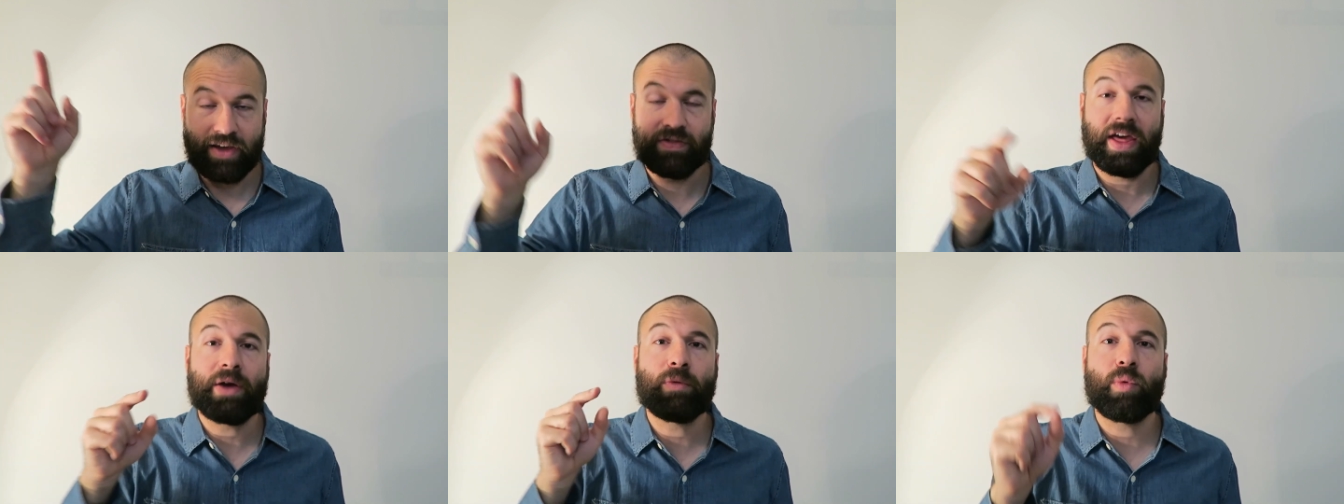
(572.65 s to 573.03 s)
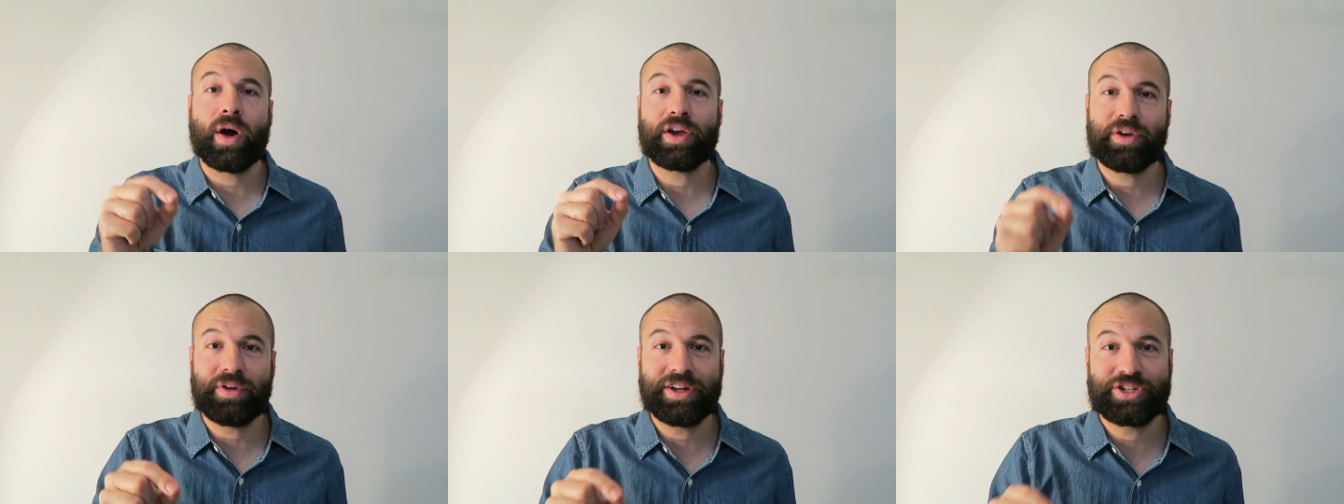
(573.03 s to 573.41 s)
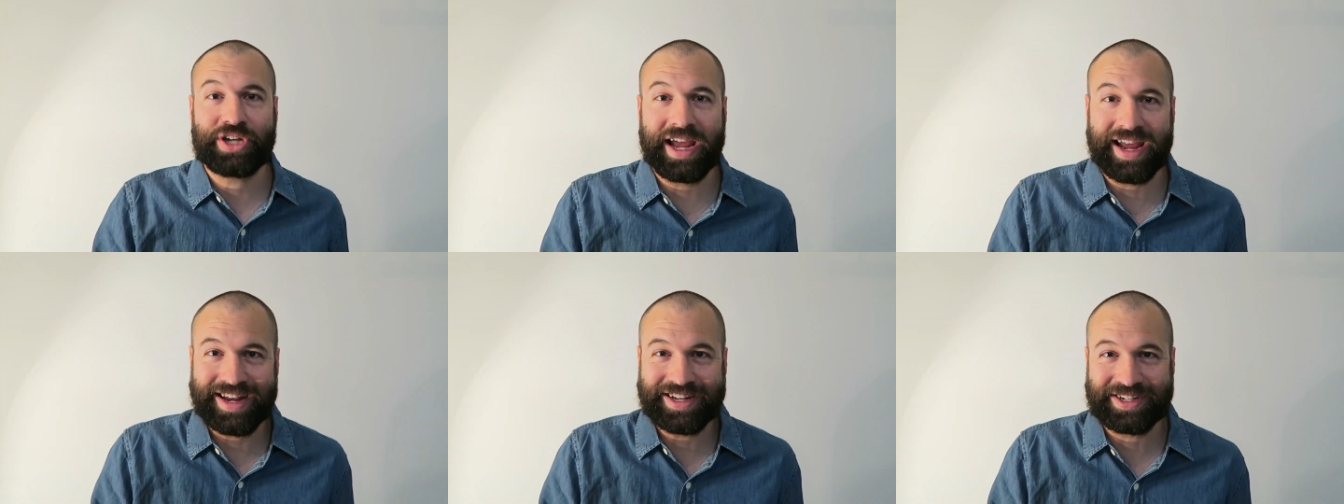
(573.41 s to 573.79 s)
They want you to
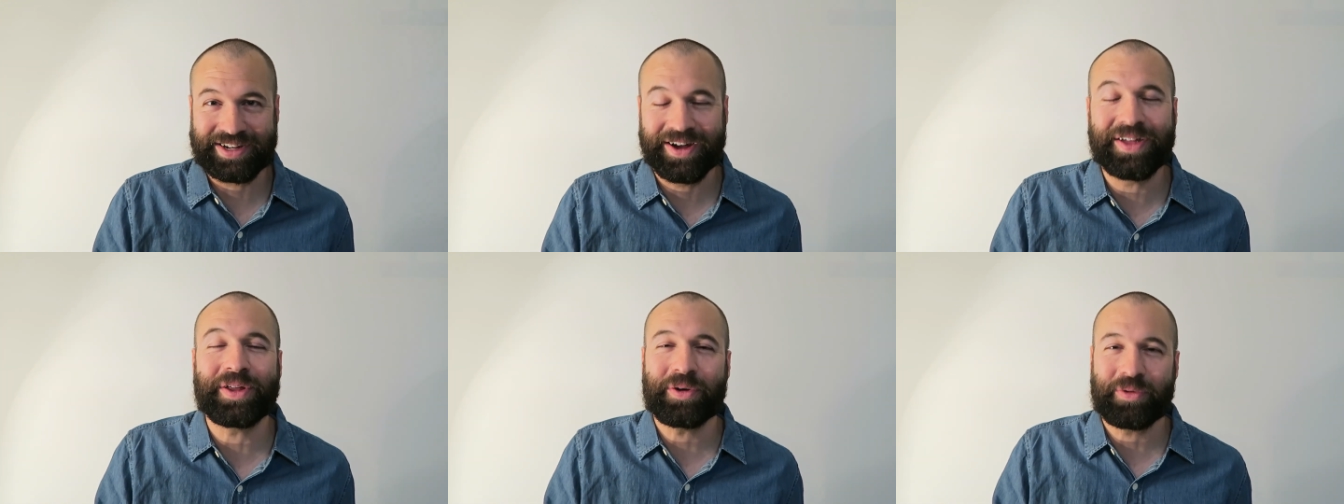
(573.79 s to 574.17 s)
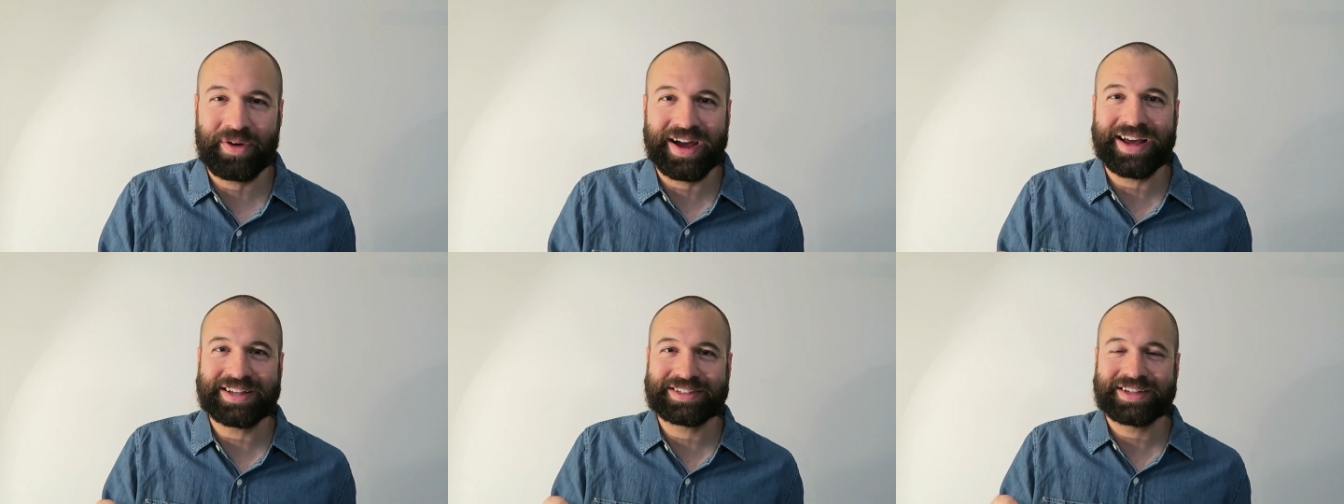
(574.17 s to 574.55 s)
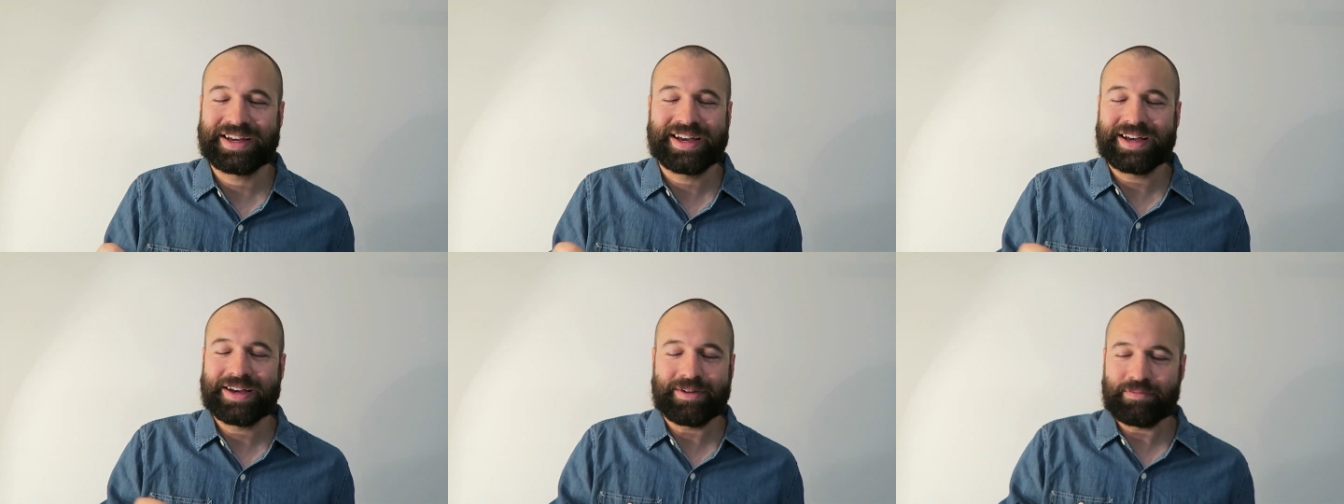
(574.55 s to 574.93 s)
change in other ways,
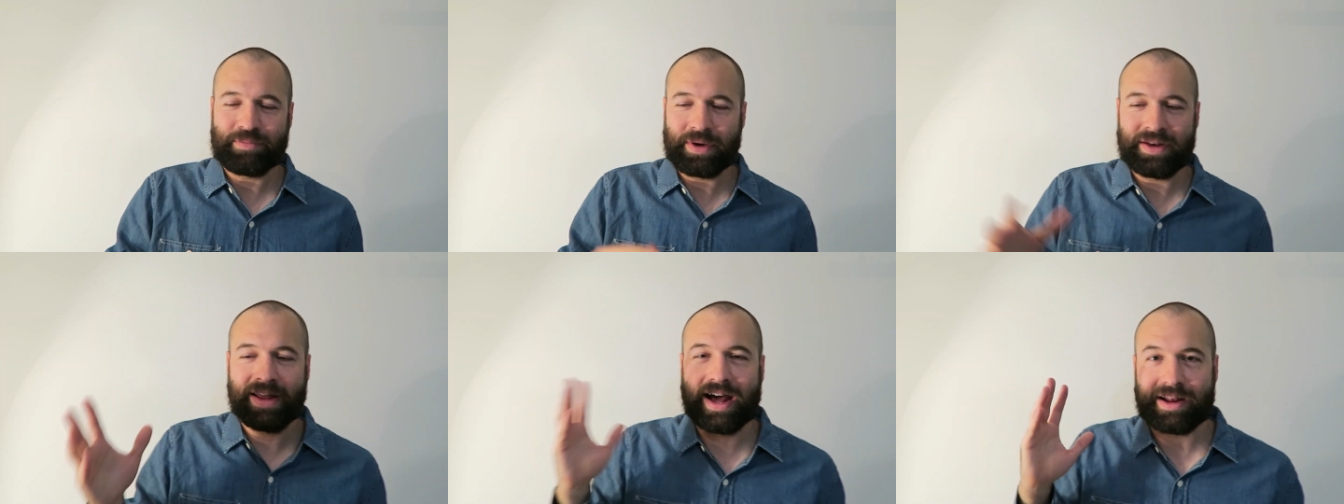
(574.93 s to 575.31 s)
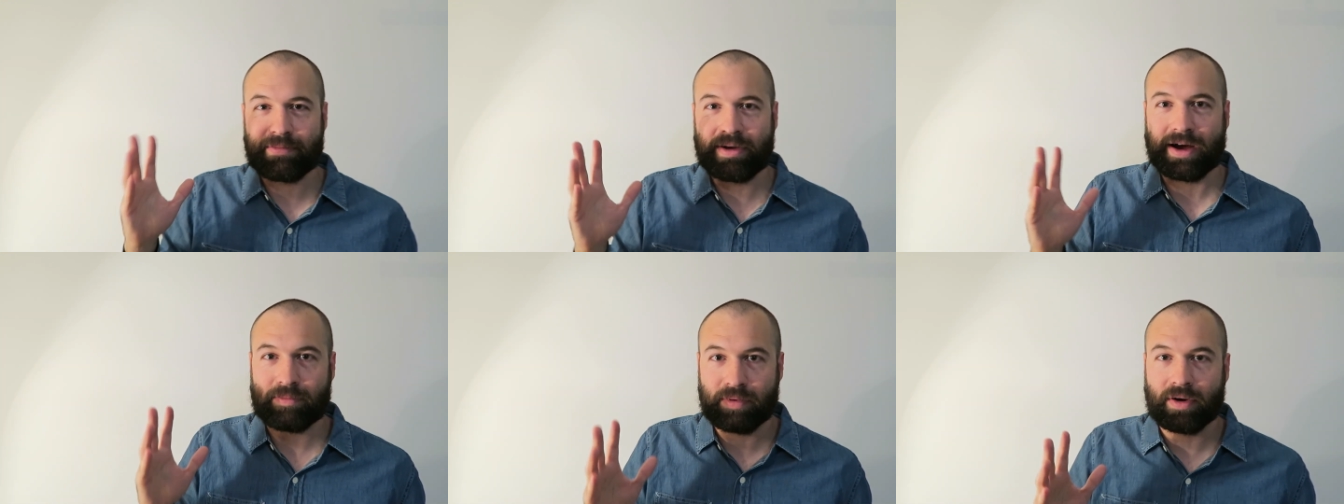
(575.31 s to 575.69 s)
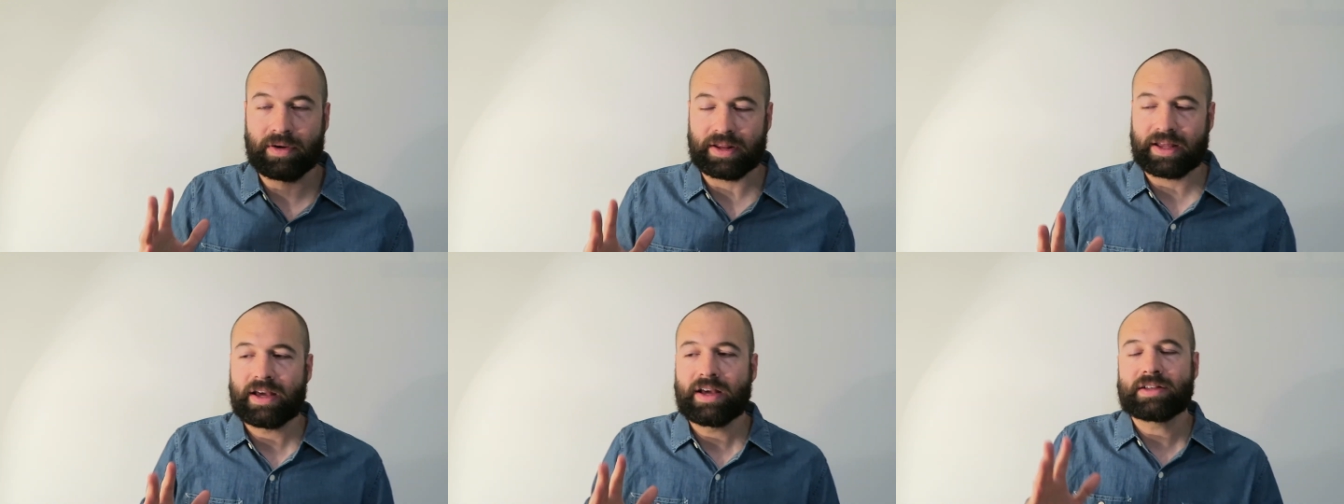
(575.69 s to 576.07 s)
but not about
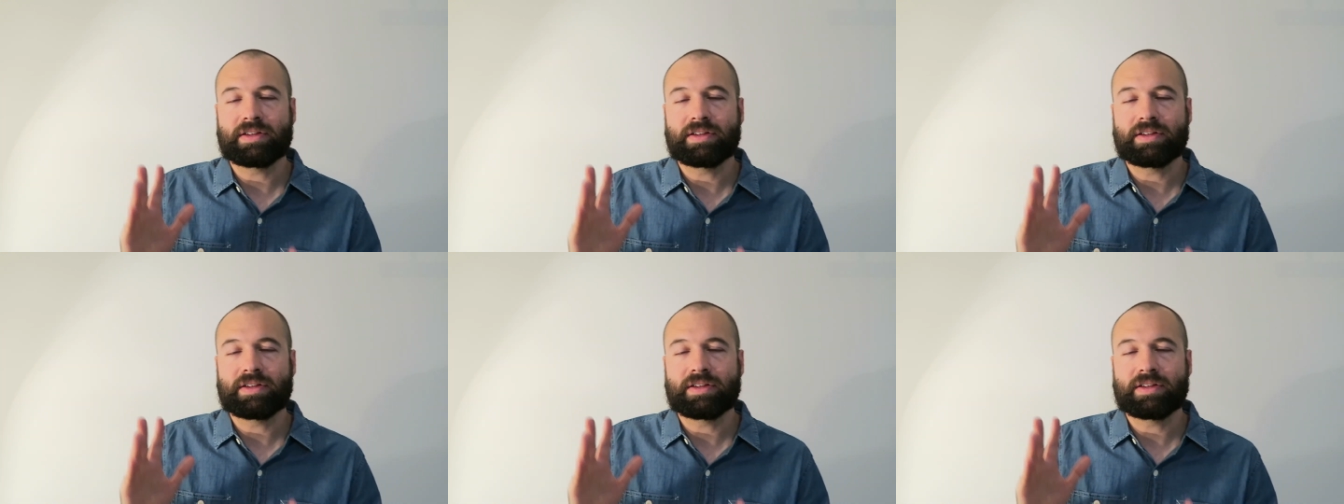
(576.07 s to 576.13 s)
balding.